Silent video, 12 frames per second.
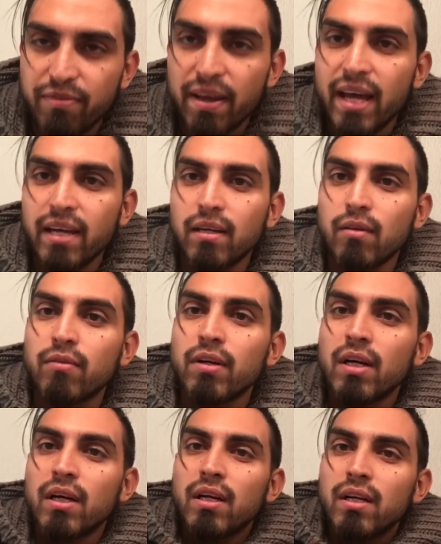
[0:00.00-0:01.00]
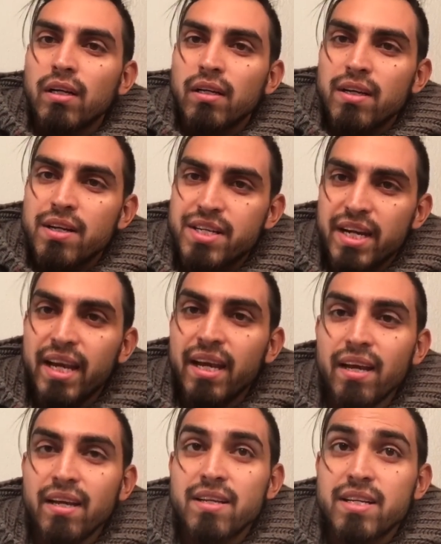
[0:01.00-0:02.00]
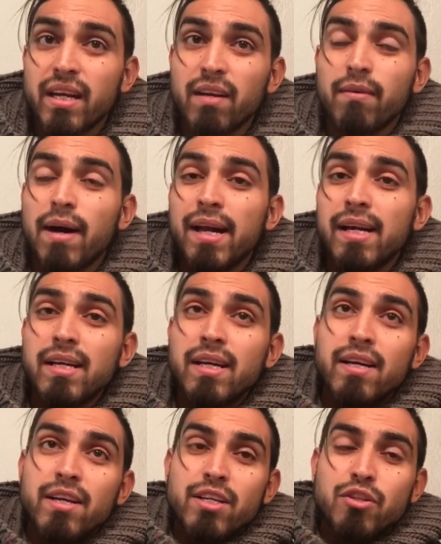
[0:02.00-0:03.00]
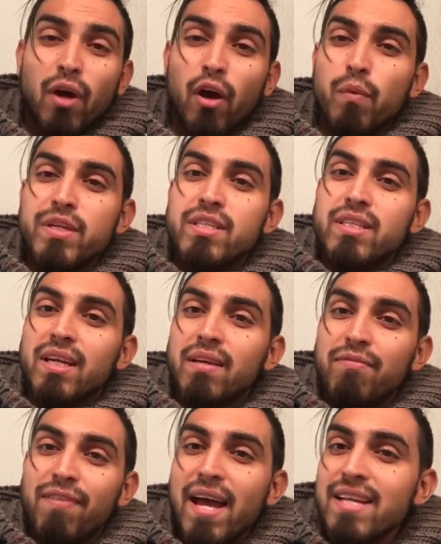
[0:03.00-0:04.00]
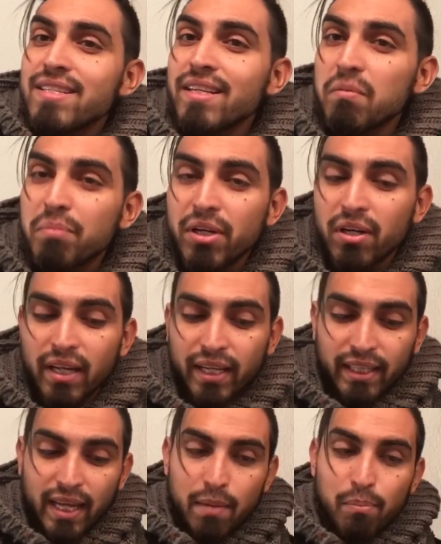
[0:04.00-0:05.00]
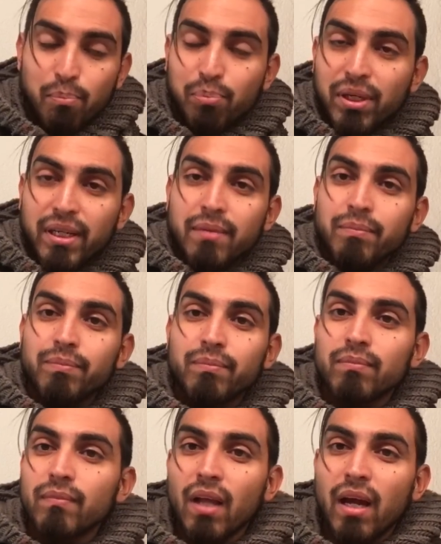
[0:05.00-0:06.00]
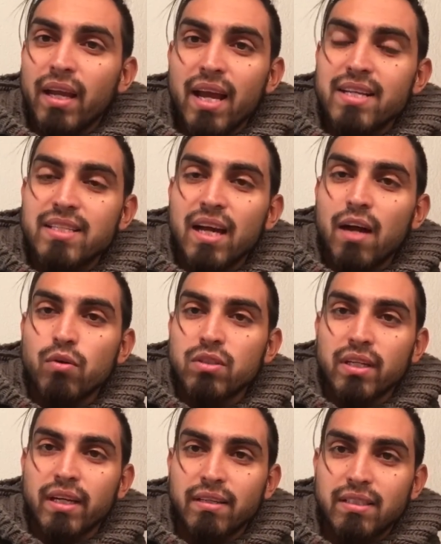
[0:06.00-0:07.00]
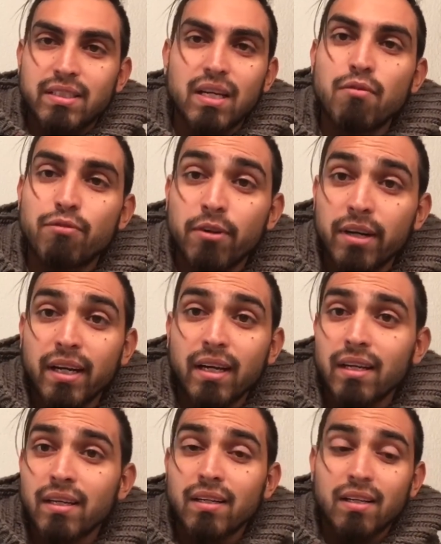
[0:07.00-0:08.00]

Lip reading: fan of Che Guevara. So I always fancied a beard like that, but I can't say I was like suffering.